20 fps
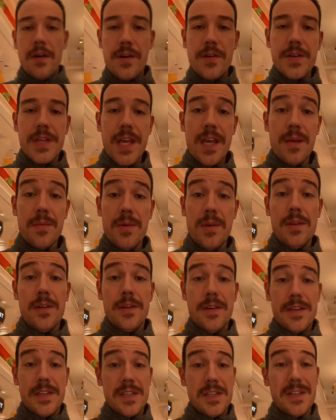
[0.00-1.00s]
Our new table
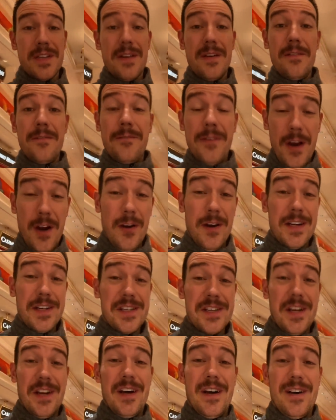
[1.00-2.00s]
looks very
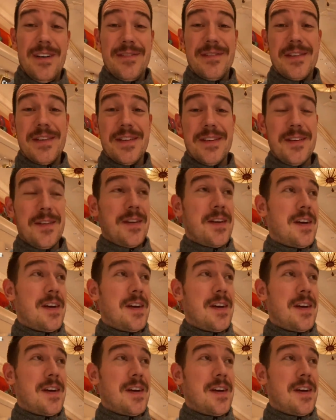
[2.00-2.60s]
soft.